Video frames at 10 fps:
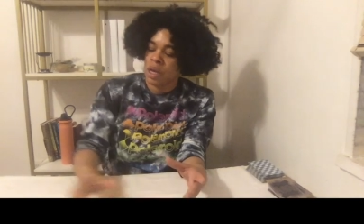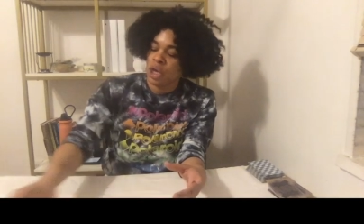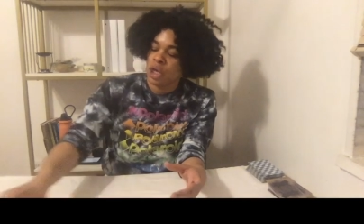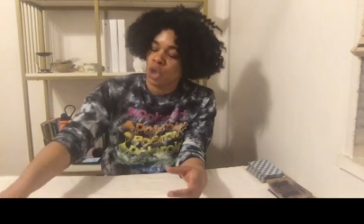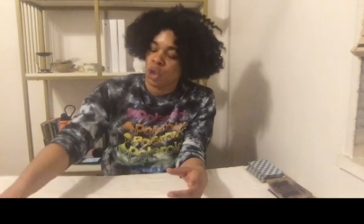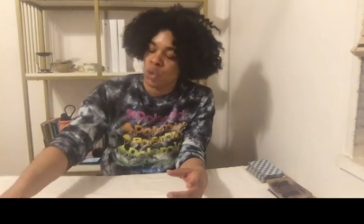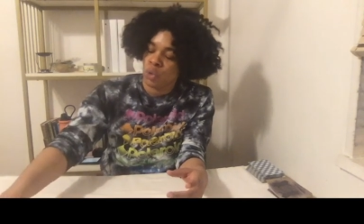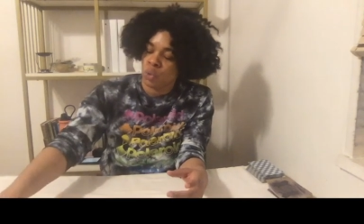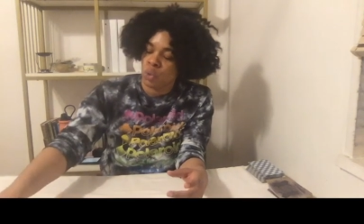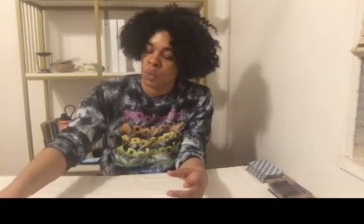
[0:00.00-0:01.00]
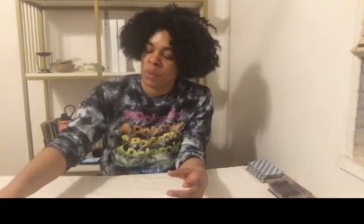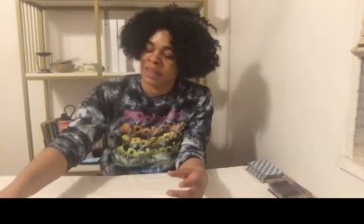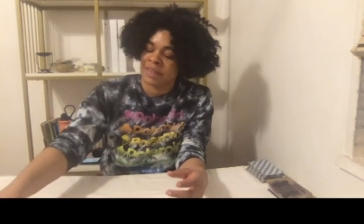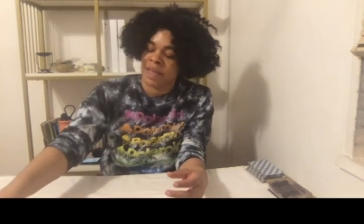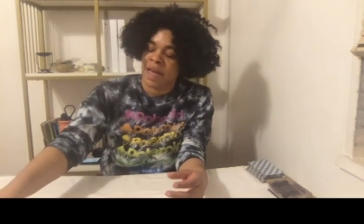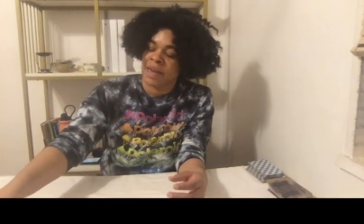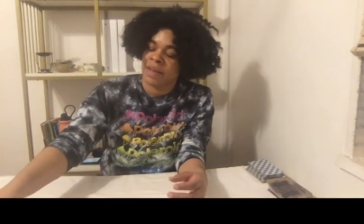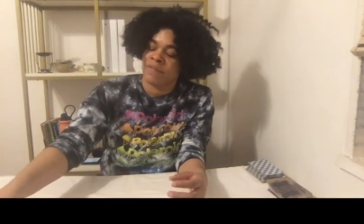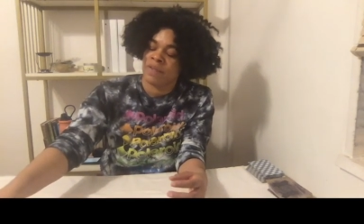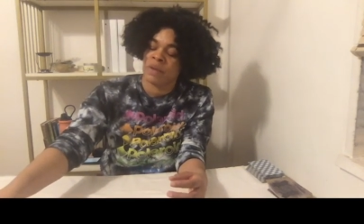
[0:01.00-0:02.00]
you or when society
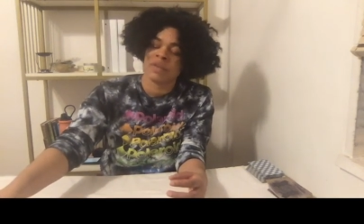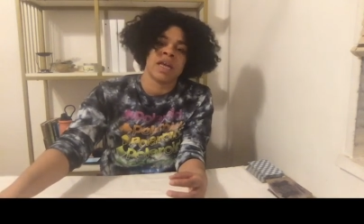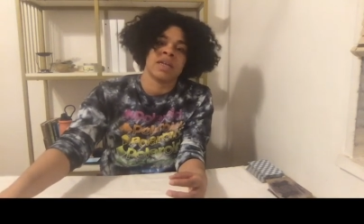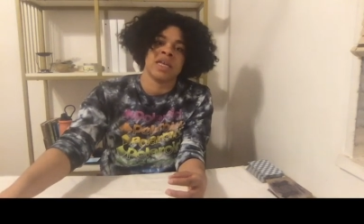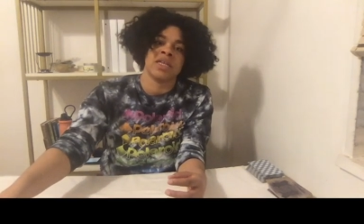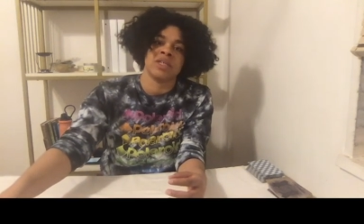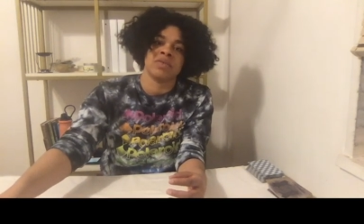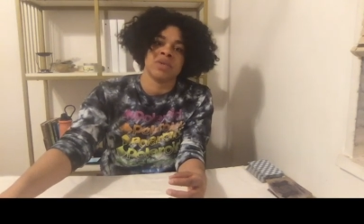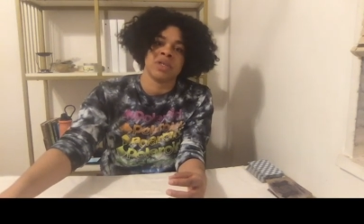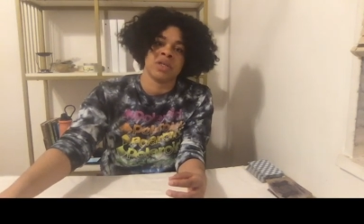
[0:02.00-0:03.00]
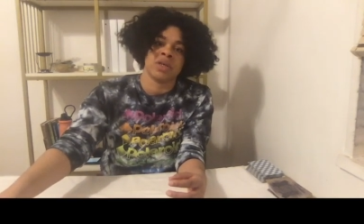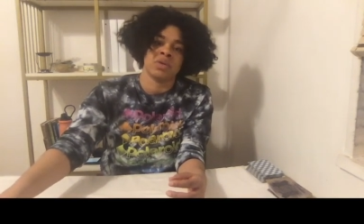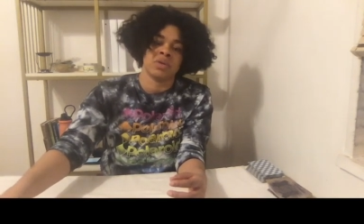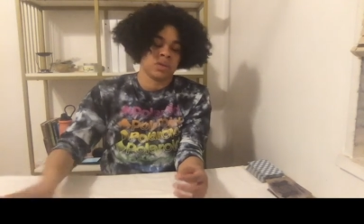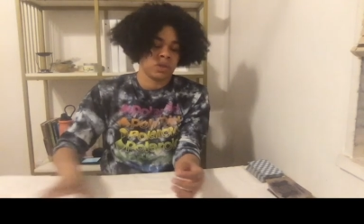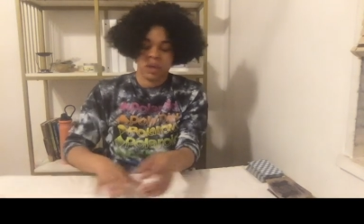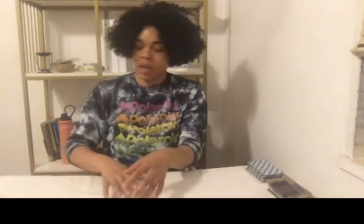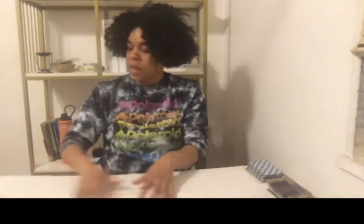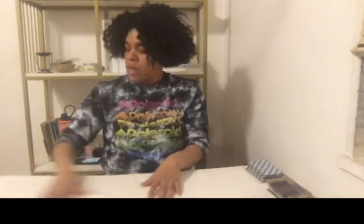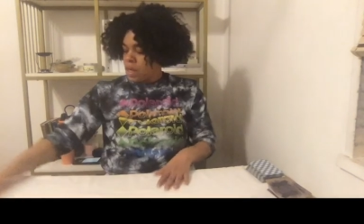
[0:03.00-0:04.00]
feels like they should reach
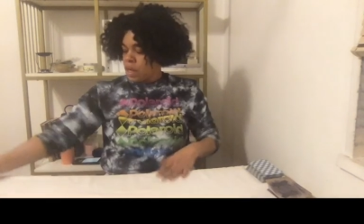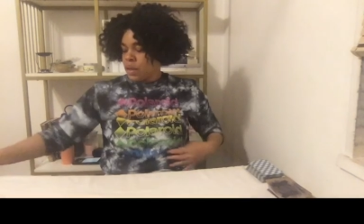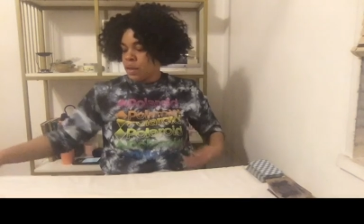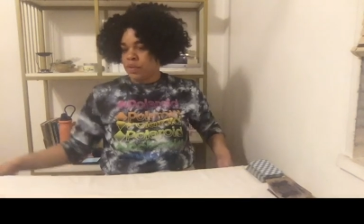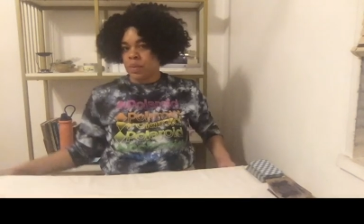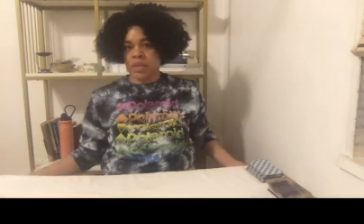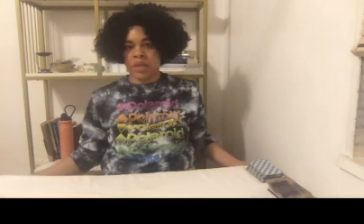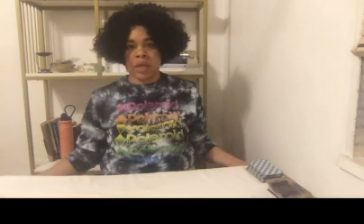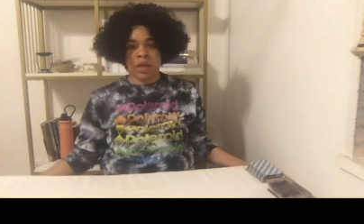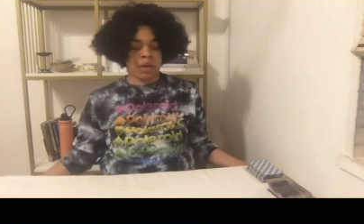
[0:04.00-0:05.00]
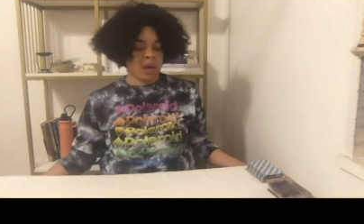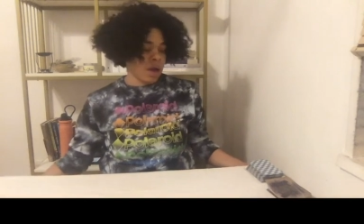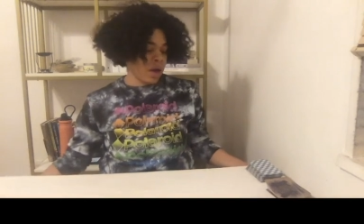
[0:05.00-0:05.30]
those particular